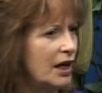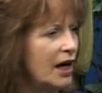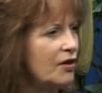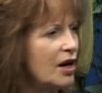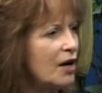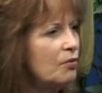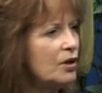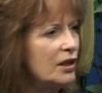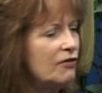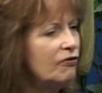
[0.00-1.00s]
And that I
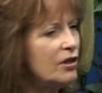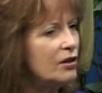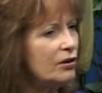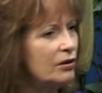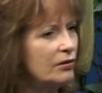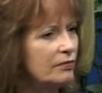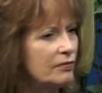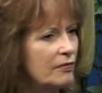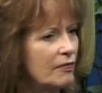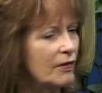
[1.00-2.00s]
really feel
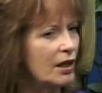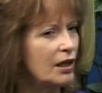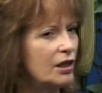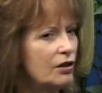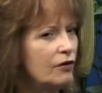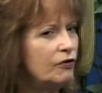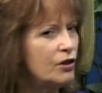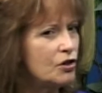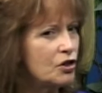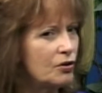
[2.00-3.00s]
the
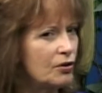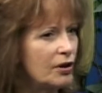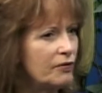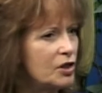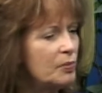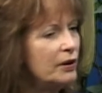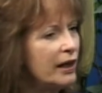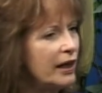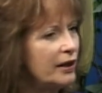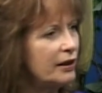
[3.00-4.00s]
future of this
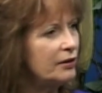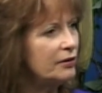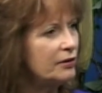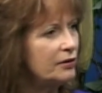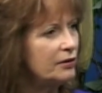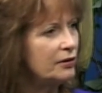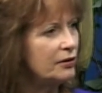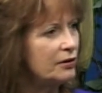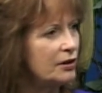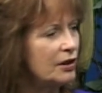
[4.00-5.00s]
planet,
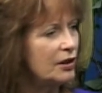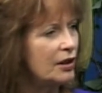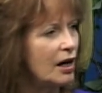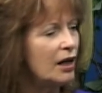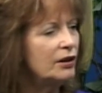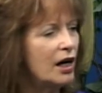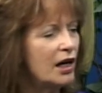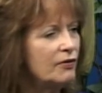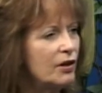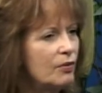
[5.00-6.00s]
a lot
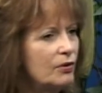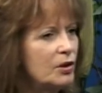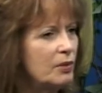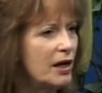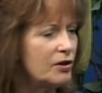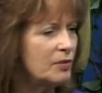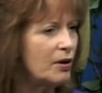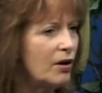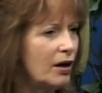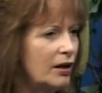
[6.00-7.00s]
of it will depend
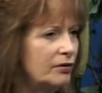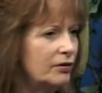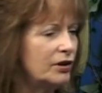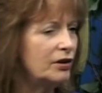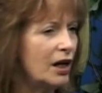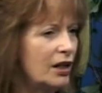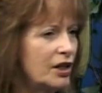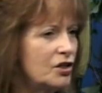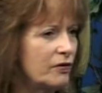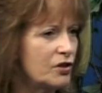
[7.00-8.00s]
upon the
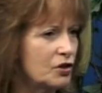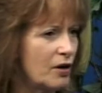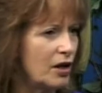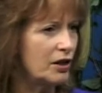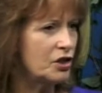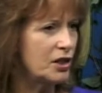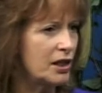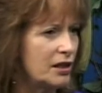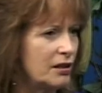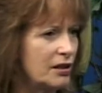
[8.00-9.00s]
knowledge of
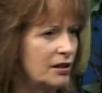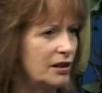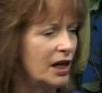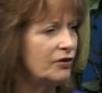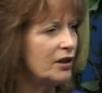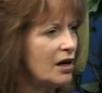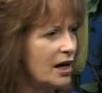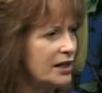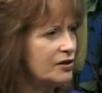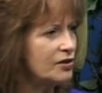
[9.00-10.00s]
astrology and the
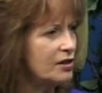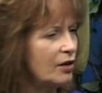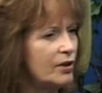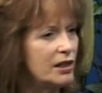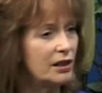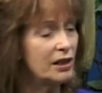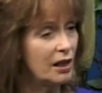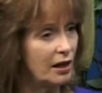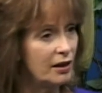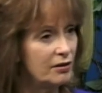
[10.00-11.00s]
guidance that we can
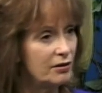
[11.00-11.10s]
get